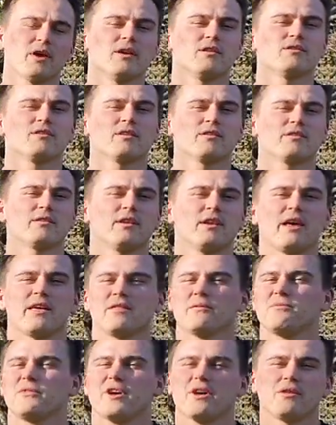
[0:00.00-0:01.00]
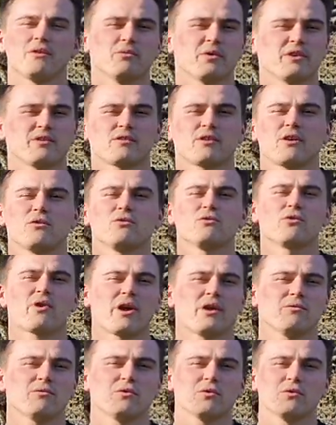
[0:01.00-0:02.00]
just to let them know that we're so
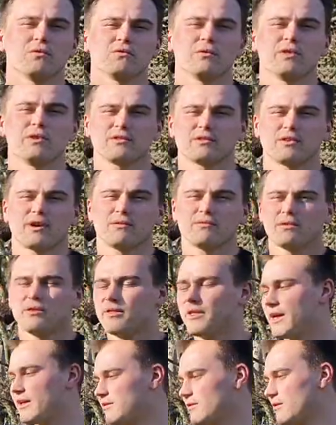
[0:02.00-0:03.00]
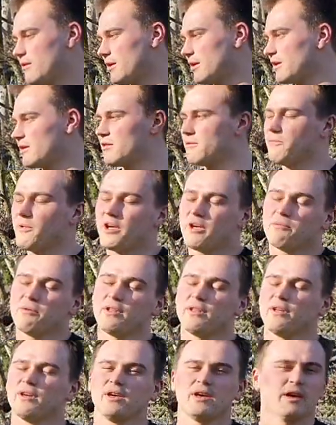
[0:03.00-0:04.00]
grateful for the stuff that they're doing at the moment.
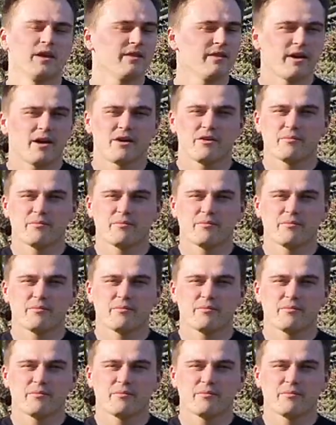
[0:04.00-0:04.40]
They're